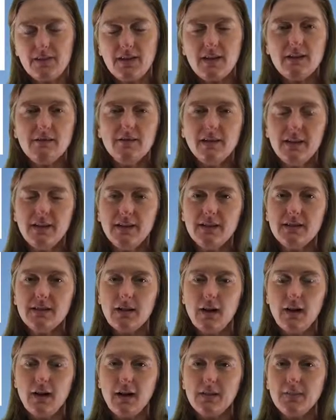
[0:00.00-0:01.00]
If at any
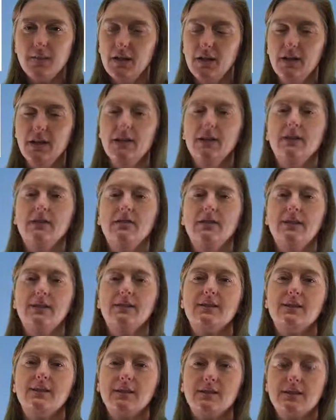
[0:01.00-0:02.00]
time you need
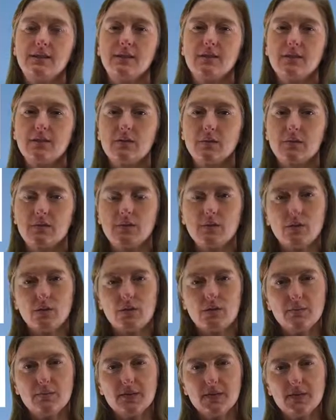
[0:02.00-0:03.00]
assistance with the
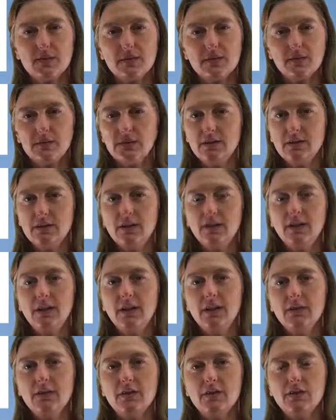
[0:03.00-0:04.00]
course material,
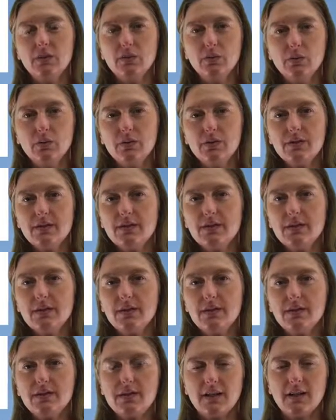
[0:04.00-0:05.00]
the tools,
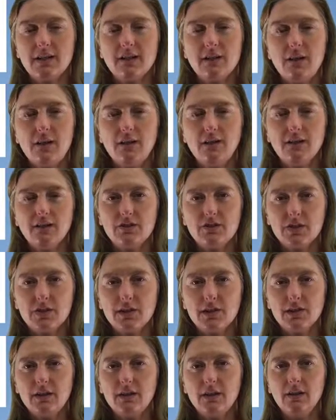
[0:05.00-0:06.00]
the
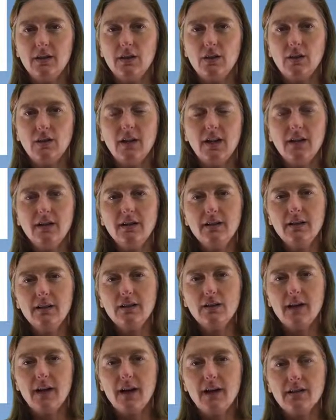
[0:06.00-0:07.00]
technology, or any
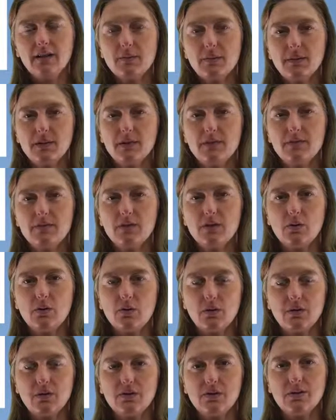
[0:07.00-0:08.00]
other aspect of the
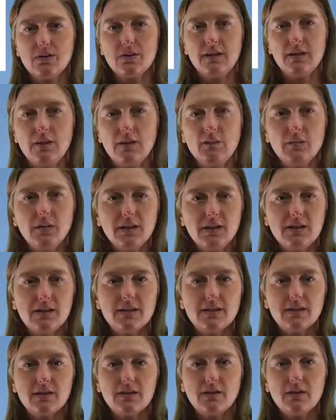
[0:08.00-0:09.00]
course,
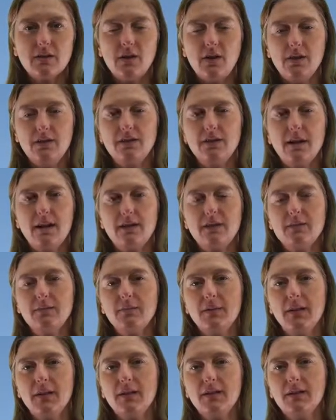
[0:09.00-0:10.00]
please contact
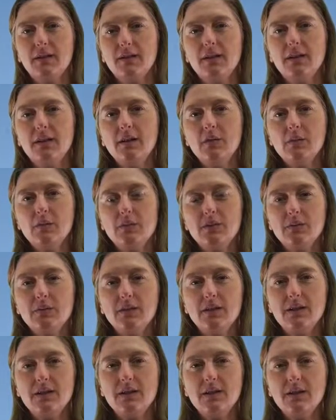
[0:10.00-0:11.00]
me.
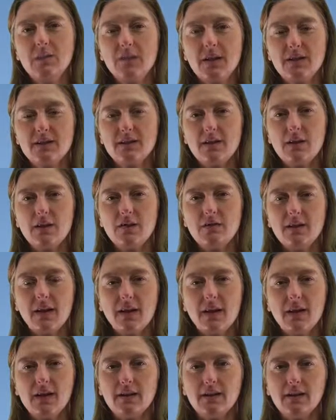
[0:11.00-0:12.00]
Between myself
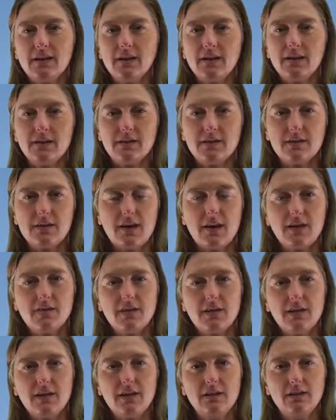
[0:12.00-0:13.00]
and the staff
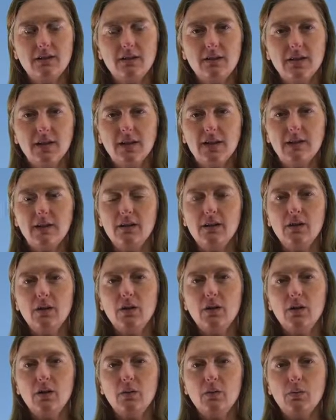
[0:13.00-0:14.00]
at eLearning,
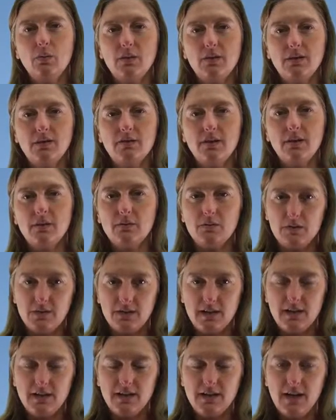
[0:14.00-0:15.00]
we're
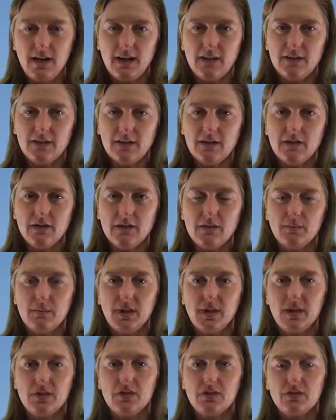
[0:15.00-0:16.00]
dedicated to
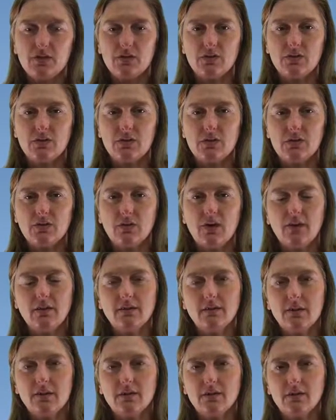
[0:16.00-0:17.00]
making sure that your
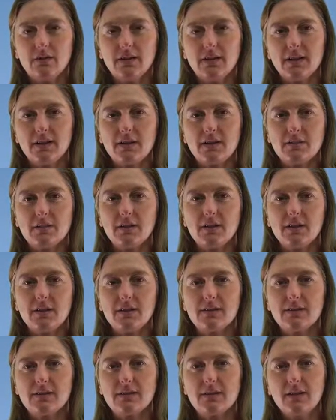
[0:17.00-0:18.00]
online learning
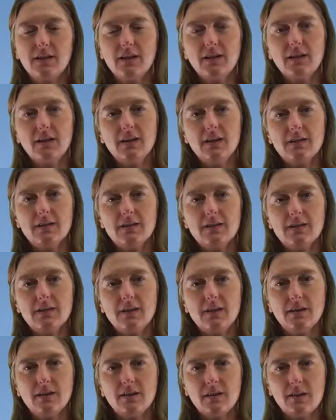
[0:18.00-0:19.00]
experience is
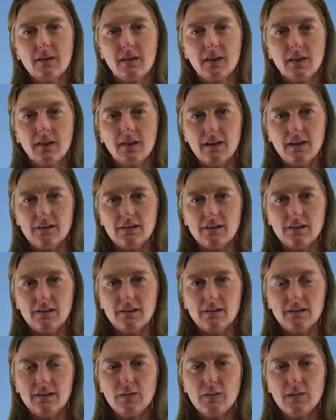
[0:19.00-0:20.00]
as
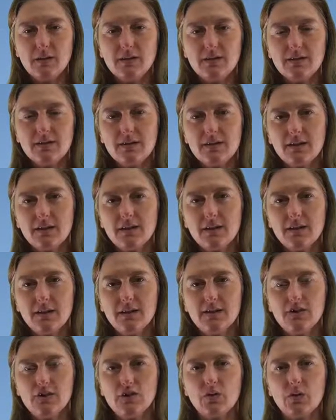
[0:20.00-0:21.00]
seamless,
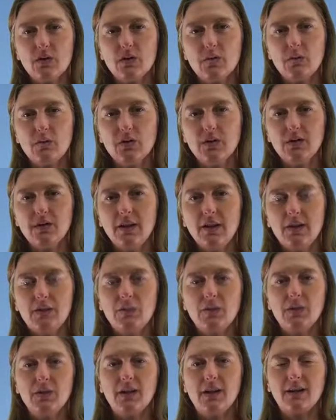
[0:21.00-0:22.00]
enjoyable, and
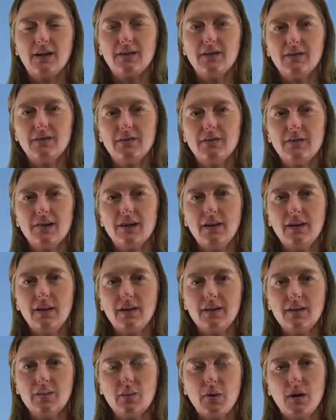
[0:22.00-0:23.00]
productive
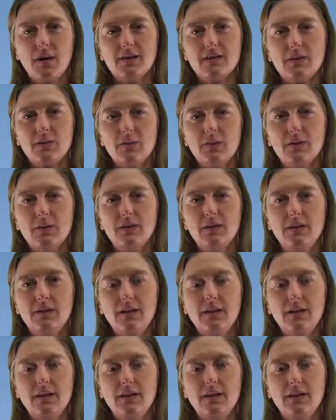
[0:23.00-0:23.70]
as possible.